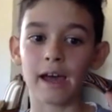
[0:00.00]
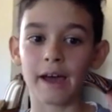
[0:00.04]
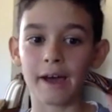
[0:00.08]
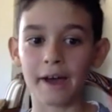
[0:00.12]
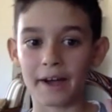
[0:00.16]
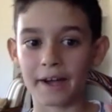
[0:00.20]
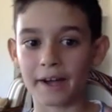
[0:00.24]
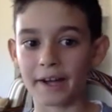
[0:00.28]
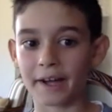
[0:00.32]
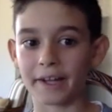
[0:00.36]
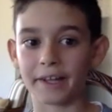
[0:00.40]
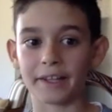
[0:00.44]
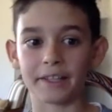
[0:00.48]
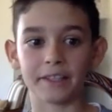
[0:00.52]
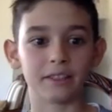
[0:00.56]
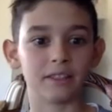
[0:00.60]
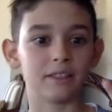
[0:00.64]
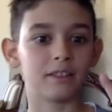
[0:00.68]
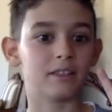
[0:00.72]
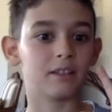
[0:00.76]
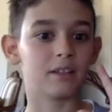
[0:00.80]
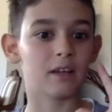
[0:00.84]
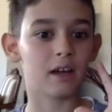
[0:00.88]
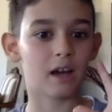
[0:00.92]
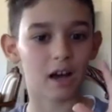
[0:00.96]

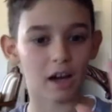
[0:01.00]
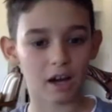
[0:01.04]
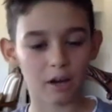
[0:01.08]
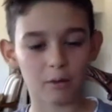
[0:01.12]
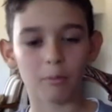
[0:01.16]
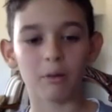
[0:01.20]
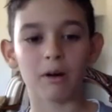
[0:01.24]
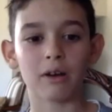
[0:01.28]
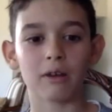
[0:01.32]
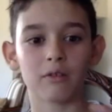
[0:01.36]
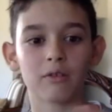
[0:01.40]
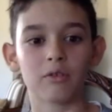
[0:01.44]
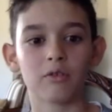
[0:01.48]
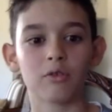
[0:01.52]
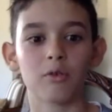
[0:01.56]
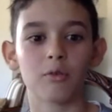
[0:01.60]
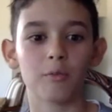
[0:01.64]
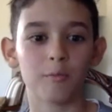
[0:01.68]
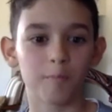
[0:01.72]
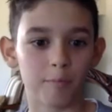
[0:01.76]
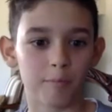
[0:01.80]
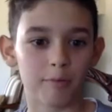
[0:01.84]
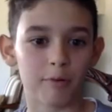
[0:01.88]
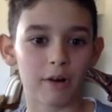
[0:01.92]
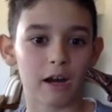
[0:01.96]
And I was
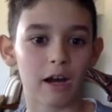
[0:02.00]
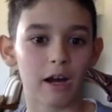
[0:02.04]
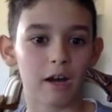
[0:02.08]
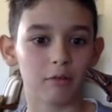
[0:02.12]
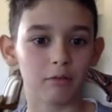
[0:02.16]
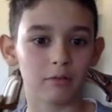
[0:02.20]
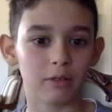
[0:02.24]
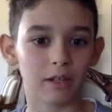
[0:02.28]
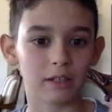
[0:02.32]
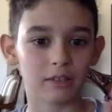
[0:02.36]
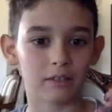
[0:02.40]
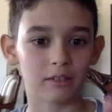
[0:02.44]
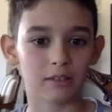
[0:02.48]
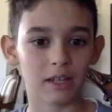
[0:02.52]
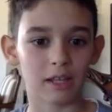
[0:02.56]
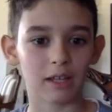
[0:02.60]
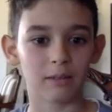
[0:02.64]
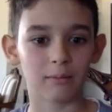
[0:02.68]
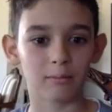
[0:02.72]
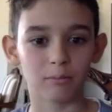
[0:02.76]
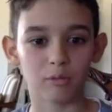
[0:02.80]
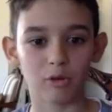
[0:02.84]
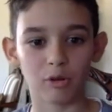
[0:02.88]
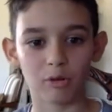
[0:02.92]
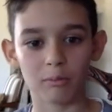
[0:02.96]
so proud at
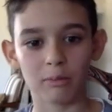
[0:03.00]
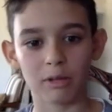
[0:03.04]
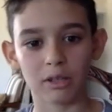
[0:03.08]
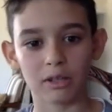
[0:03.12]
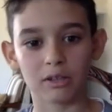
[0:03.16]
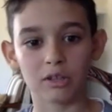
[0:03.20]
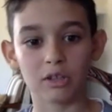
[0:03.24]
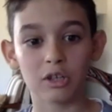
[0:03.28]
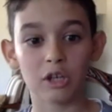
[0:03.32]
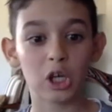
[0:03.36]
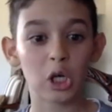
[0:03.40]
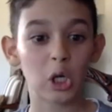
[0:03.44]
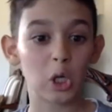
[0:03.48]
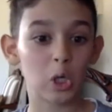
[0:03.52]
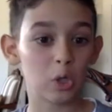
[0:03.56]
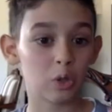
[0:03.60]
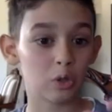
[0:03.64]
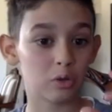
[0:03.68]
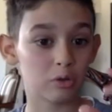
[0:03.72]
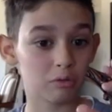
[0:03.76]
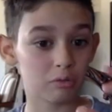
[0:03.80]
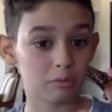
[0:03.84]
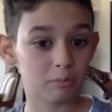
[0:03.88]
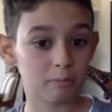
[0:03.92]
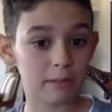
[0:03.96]
that moment
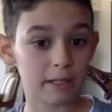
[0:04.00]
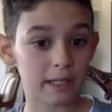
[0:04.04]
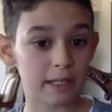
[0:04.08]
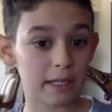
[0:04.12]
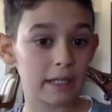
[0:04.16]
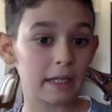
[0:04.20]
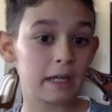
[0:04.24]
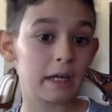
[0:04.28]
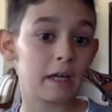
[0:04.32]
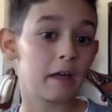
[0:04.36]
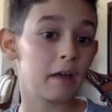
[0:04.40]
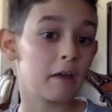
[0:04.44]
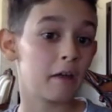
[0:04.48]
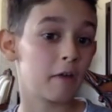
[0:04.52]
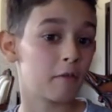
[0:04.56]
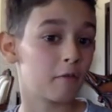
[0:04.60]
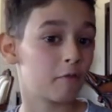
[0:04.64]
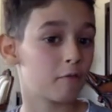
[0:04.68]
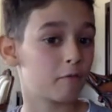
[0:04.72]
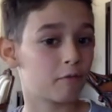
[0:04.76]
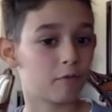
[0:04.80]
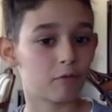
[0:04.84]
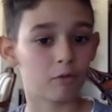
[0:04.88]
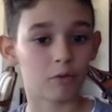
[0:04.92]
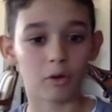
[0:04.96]
to be
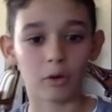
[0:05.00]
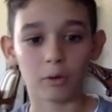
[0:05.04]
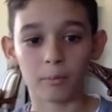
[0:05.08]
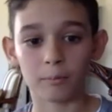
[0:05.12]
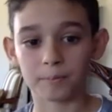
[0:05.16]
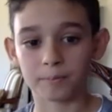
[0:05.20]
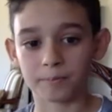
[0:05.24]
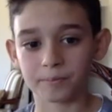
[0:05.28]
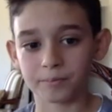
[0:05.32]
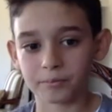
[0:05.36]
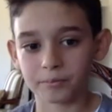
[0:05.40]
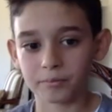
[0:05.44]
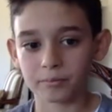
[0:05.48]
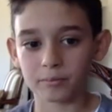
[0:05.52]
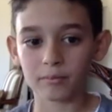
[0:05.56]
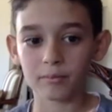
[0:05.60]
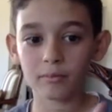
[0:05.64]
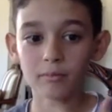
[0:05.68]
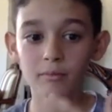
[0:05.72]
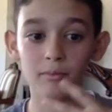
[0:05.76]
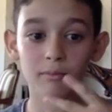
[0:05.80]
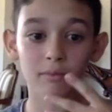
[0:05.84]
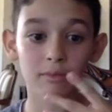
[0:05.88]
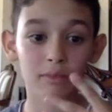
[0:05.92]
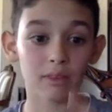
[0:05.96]
from
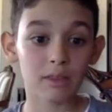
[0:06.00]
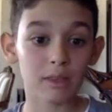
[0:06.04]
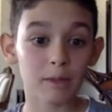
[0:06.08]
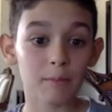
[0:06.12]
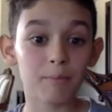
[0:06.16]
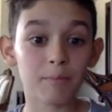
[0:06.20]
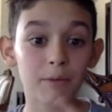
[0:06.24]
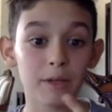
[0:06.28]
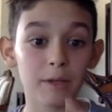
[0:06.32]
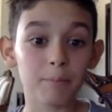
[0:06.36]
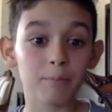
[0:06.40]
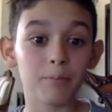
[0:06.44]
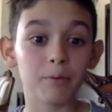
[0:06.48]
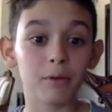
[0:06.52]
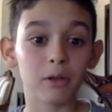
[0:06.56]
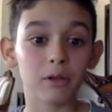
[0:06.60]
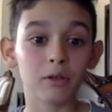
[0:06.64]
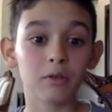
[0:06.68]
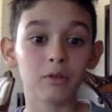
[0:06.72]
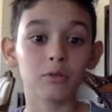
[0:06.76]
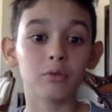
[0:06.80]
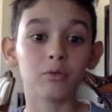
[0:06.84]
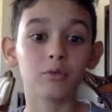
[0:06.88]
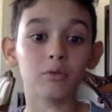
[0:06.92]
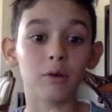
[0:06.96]
the
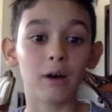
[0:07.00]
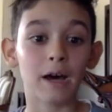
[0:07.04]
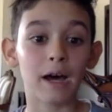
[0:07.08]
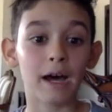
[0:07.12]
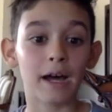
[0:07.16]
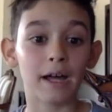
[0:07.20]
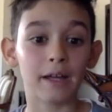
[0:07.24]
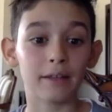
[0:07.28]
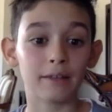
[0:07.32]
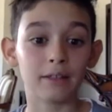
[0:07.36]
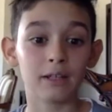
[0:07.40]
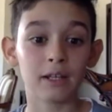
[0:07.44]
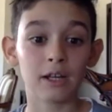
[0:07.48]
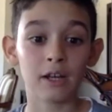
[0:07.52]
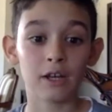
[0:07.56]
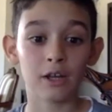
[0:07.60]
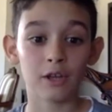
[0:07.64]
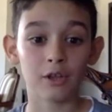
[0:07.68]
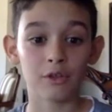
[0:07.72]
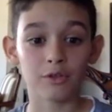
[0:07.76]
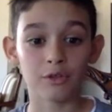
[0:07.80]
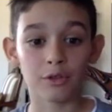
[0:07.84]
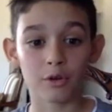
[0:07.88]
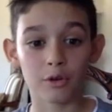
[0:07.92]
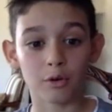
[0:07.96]
people who had
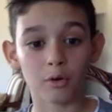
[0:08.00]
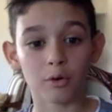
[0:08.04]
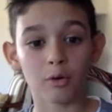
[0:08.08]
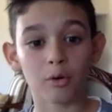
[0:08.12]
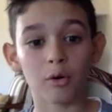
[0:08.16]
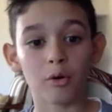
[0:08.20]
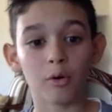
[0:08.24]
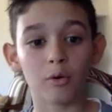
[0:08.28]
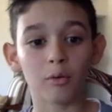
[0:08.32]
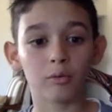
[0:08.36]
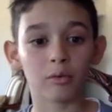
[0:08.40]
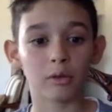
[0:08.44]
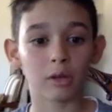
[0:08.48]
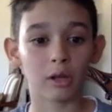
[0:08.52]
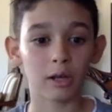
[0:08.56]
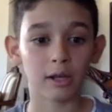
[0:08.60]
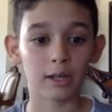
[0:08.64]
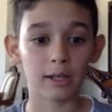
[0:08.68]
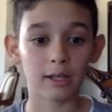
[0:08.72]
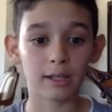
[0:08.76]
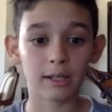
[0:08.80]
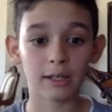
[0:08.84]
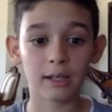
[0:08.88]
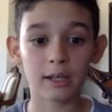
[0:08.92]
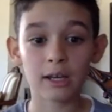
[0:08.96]
their own
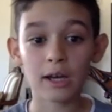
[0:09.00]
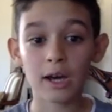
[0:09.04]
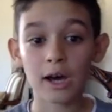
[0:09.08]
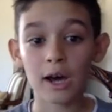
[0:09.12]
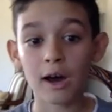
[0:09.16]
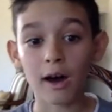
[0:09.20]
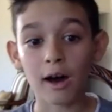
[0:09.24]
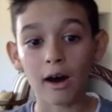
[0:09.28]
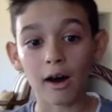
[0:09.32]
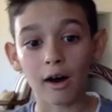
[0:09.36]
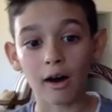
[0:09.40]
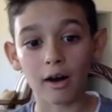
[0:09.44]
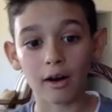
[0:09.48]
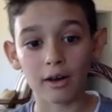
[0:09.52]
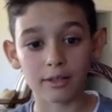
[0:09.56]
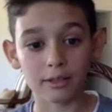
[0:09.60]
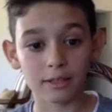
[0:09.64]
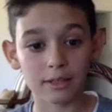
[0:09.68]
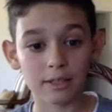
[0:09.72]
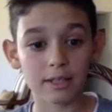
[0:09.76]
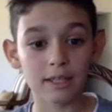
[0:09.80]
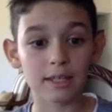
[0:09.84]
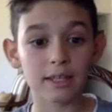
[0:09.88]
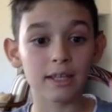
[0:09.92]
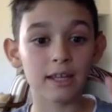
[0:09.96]

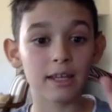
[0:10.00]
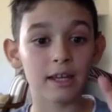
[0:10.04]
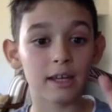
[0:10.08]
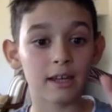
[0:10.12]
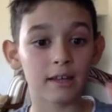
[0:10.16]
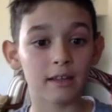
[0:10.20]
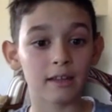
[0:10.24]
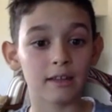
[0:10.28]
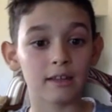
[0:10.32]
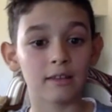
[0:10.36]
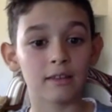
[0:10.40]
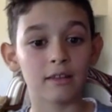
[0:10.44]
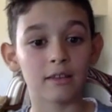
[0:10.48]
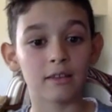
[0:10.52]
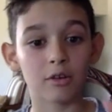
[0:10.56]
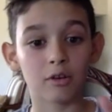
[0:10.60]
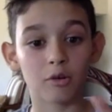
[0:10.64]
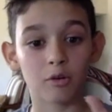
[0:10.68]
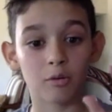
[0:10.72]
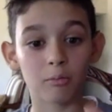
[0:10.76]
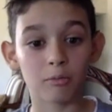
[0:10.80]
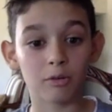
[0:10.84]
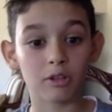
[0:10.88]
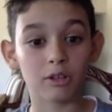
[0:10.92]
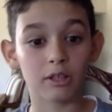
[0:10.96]
ID in the
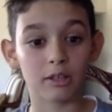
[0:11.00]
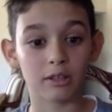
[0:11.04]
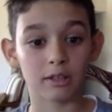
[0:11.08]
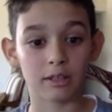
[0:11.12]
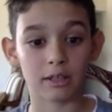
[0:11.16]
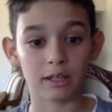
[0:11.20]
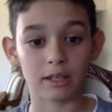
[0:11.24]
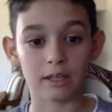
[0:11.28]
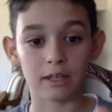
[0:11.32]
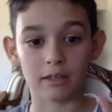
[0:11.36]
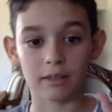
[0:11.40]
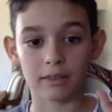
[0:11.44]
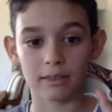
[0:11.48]
community.